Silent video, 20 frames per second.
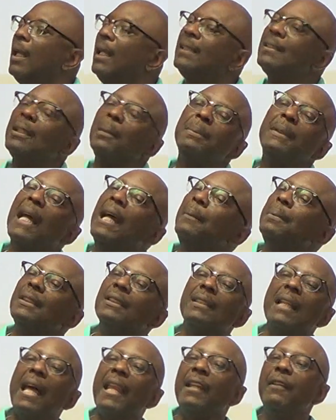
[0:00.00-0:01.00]
And sometimes
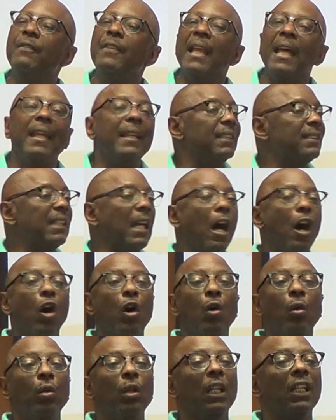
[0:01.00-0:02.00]
it's not even that. It's our
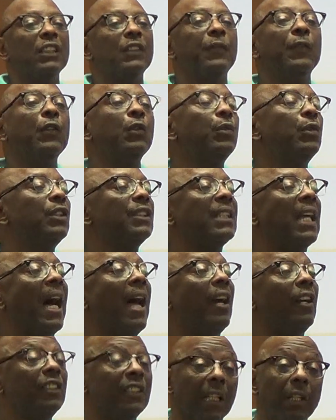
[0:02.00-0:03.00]
own lustful
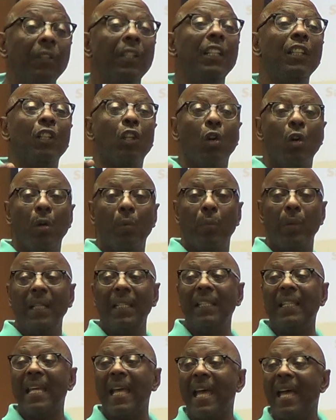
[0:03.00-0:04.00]
desires. Y'all need to go and
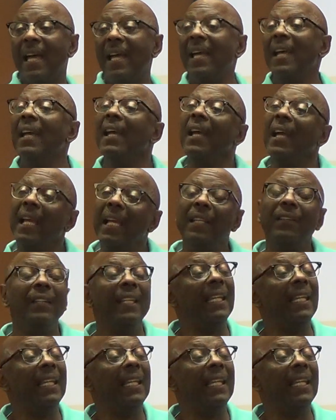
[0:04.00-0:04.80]
read that. And